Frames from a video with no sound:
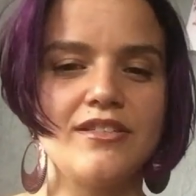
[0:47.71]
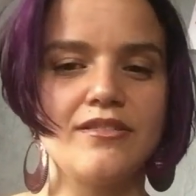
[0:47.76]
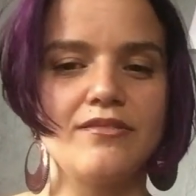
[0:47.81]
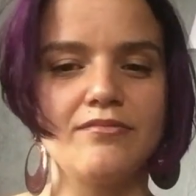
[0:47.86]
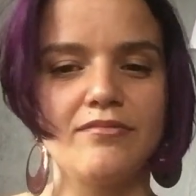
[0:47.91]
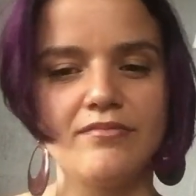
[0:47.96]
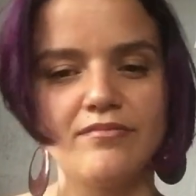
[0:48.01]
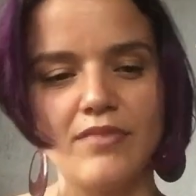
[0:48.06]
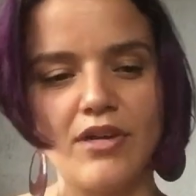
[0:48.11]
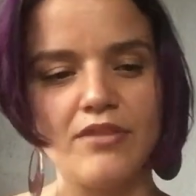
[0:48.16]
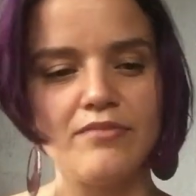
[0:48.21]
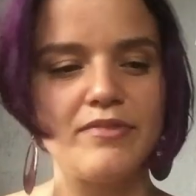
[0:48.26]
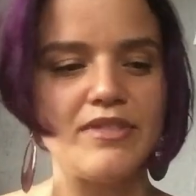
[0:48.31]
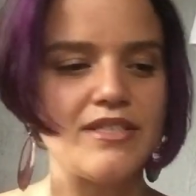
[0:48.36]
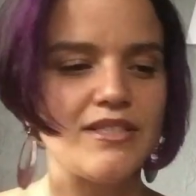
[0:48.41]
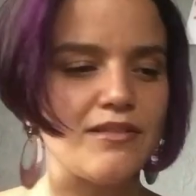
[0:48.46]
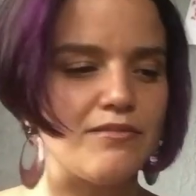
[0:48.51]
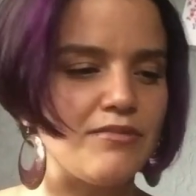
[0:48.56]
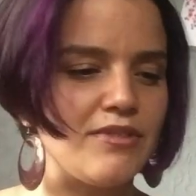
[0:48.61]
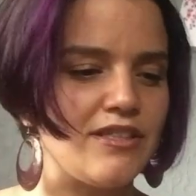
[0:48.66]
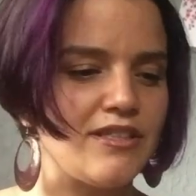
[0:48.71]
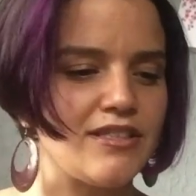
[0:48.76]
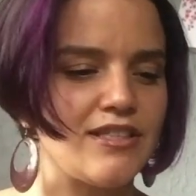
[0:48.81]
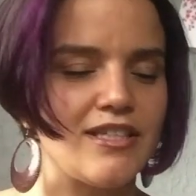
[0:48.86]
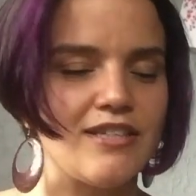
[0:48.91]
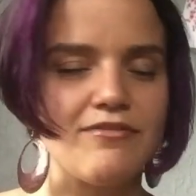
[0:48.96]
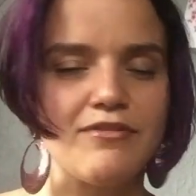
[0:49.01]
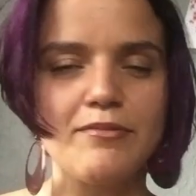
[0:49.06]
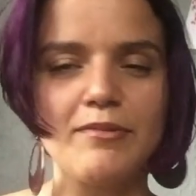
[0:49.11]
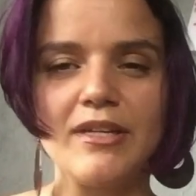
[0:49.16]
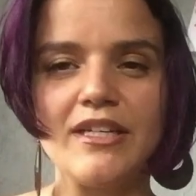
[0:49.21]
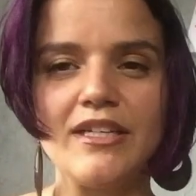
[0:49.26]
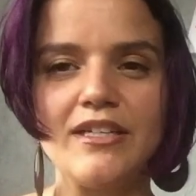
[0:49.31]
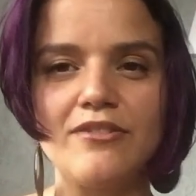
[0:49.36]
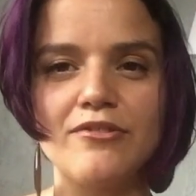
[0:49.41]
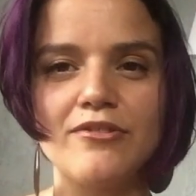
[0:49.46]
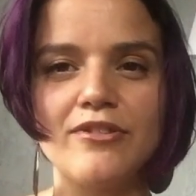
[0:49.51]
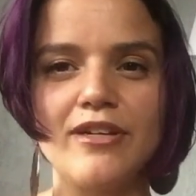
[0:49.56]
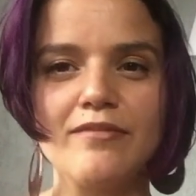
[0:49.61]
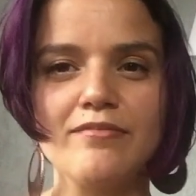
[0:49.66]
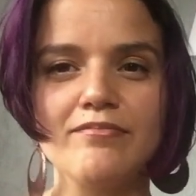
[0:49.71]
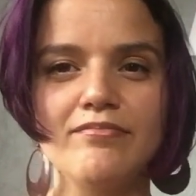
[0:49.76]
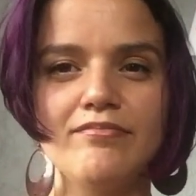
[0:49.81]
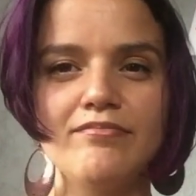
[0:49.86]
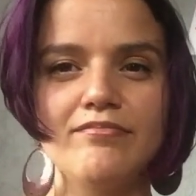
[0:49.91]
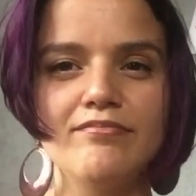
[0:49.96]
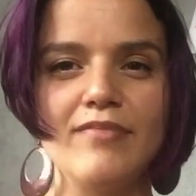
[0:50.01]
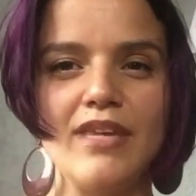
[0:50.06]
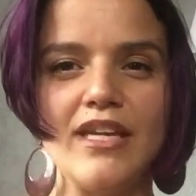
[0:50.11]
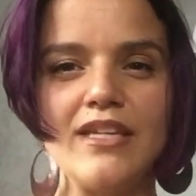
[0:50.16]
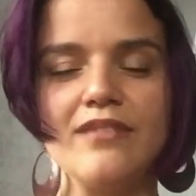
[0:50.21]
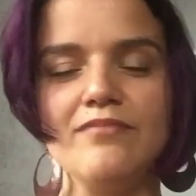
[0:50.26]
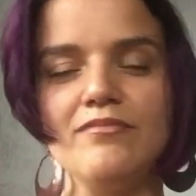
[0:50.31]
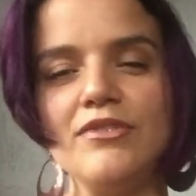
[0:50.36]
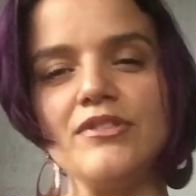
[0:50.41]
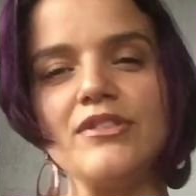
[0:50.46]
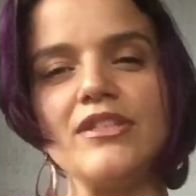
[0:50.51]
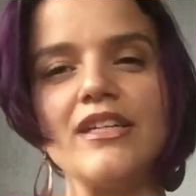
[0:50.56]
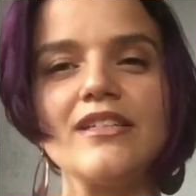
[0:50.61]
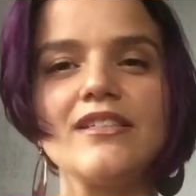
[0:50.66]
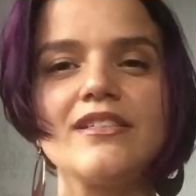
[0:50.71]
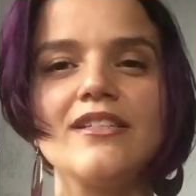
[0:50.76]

and all my siblings and everybody grew up making music,